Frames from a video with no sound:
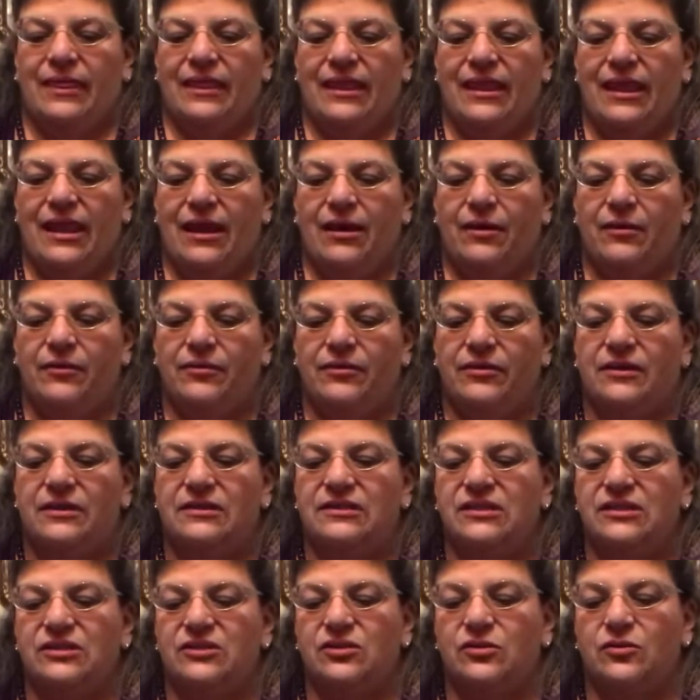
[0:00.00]
Now,
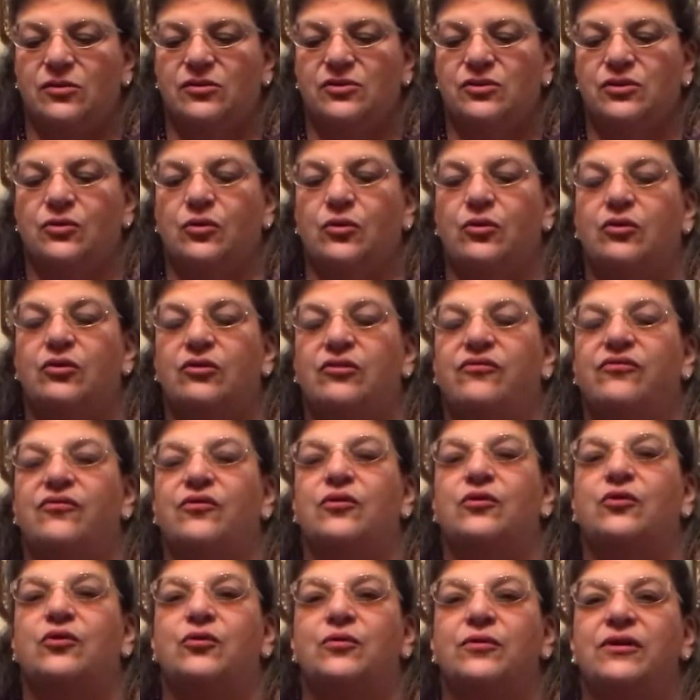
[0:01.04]
this is also good for
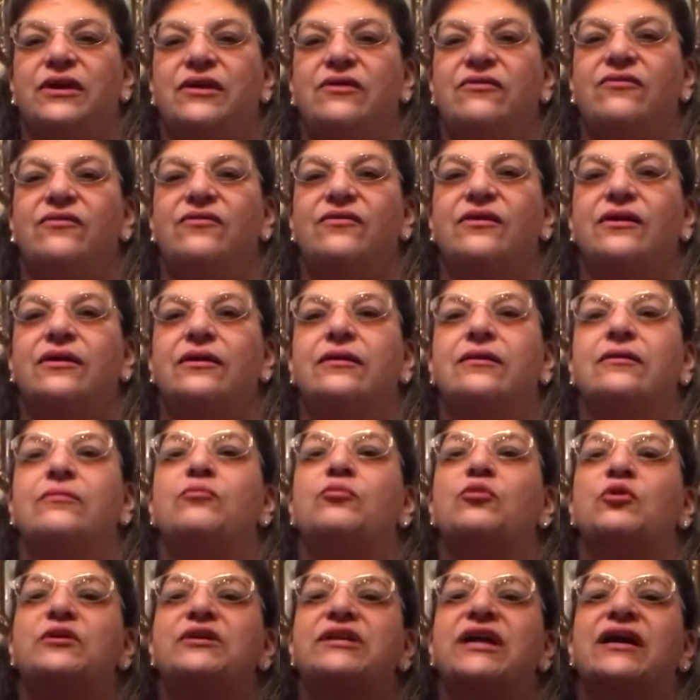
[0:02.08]
grief and
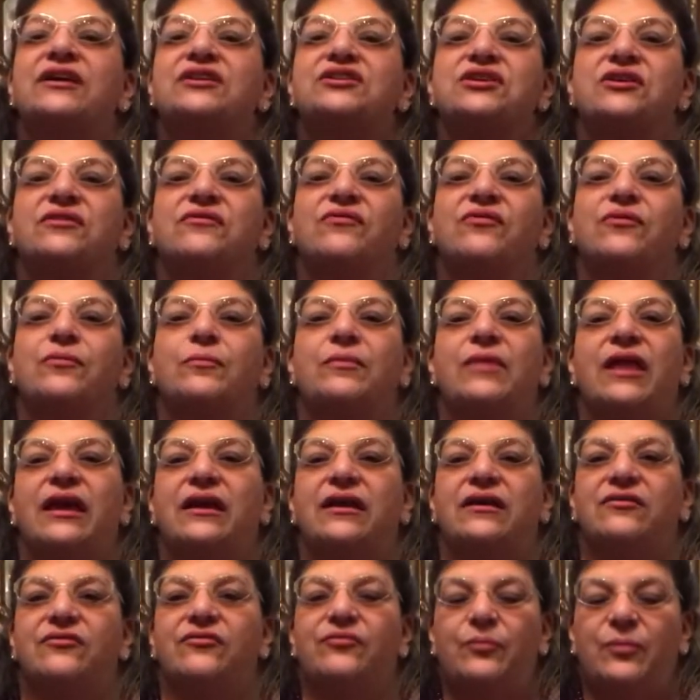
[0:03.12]
protection from
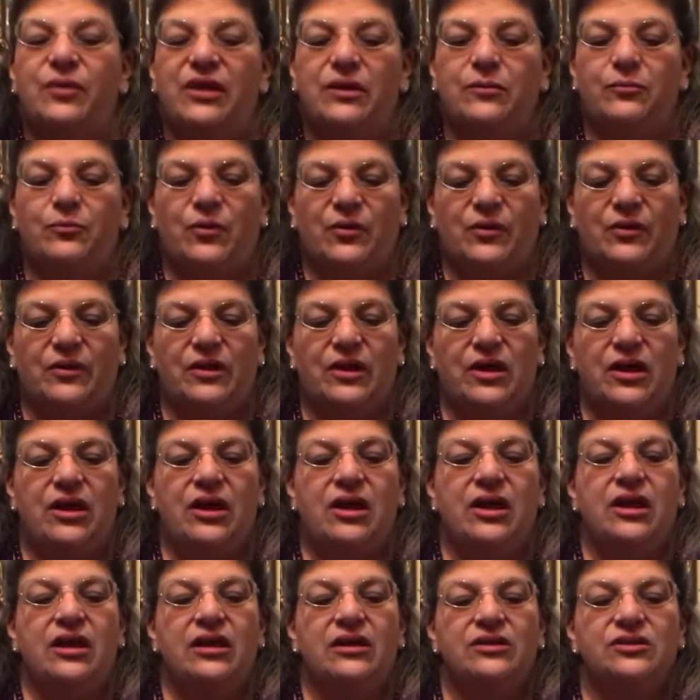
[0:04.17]
negative people.
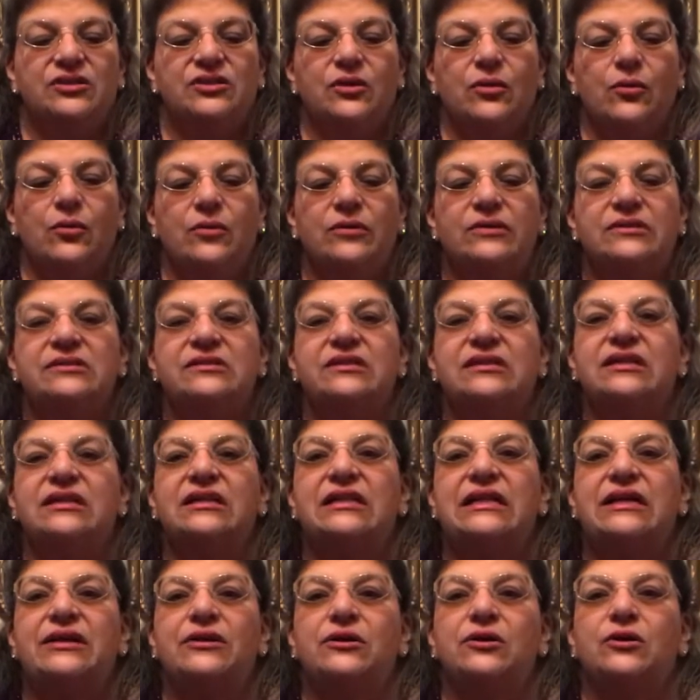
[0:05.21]
So is the
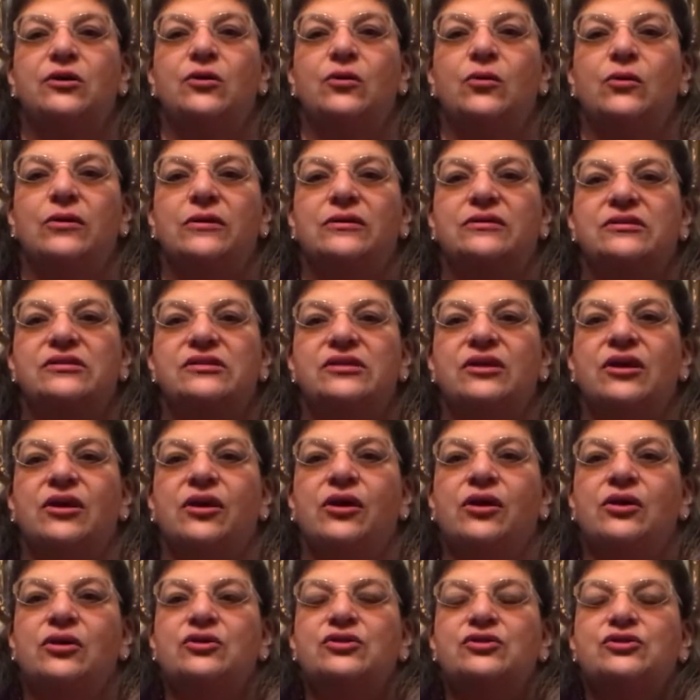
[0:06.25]
clear quartz.
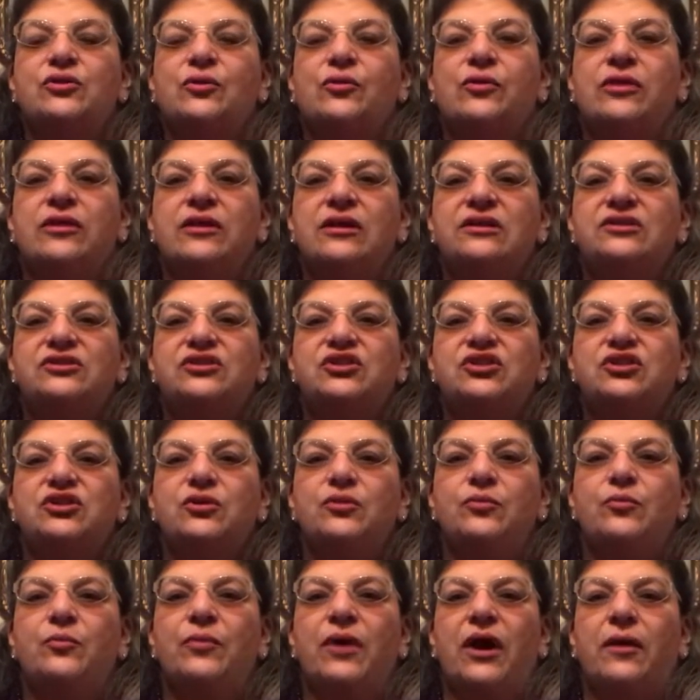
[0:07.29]
So these
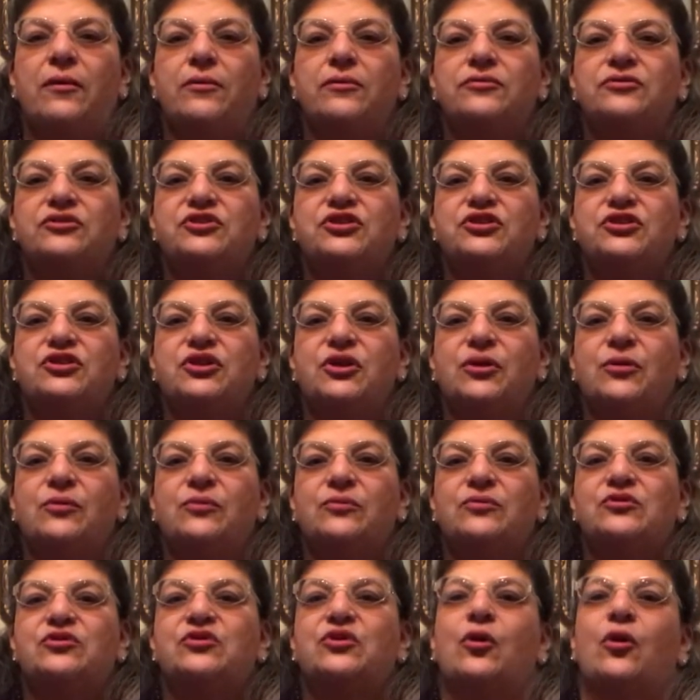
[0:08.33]
two power
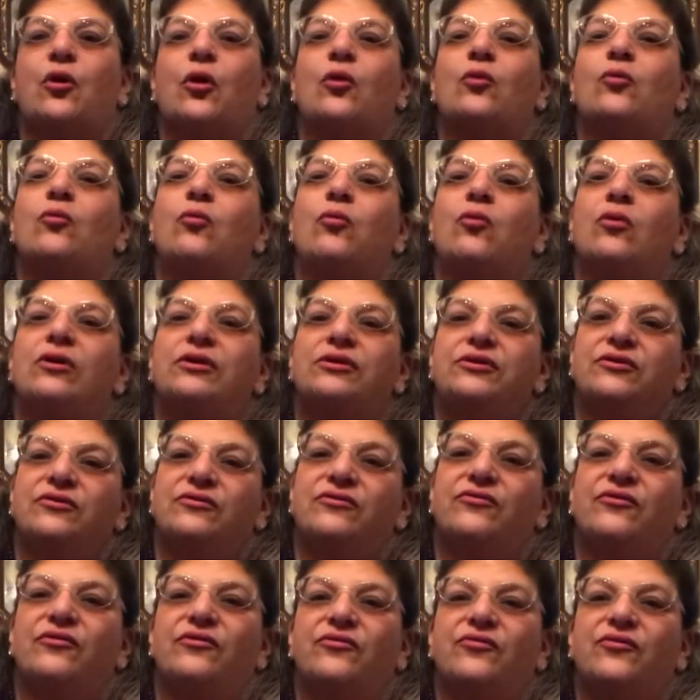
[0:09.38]
stones are
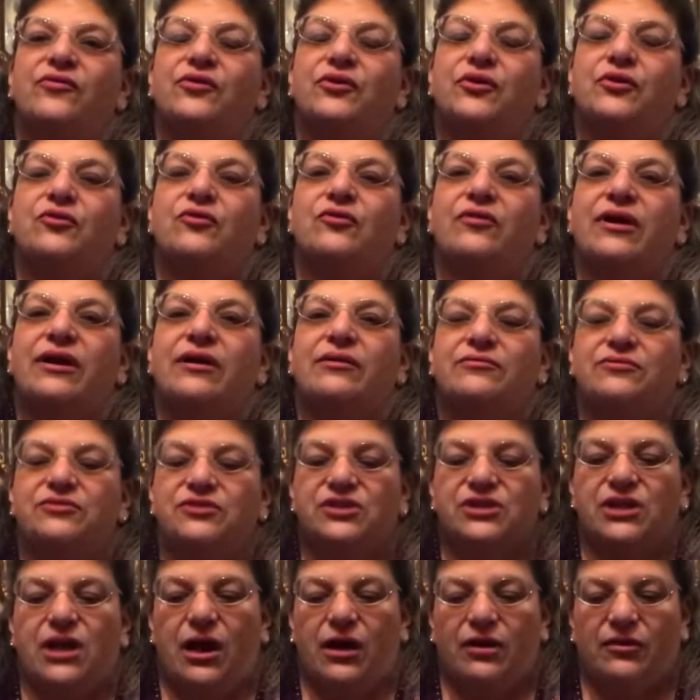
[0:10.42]
wonderful for your crown
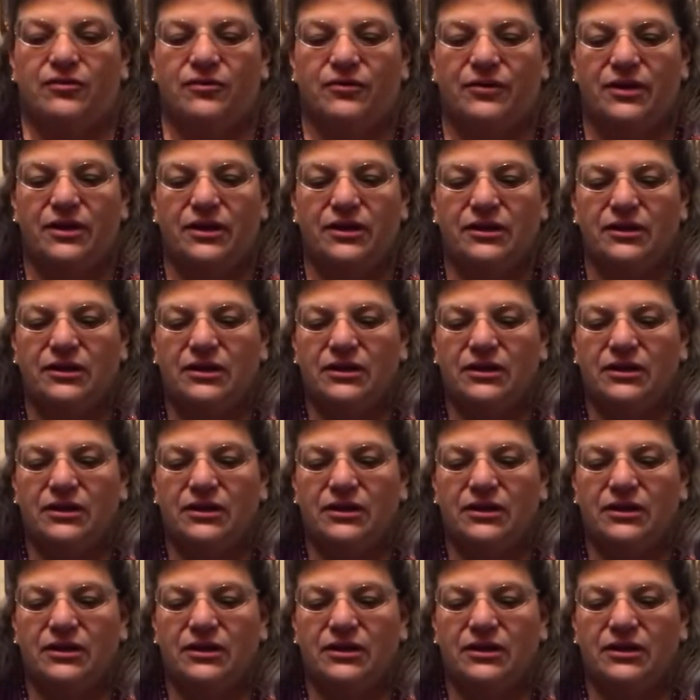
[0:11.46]
chakra.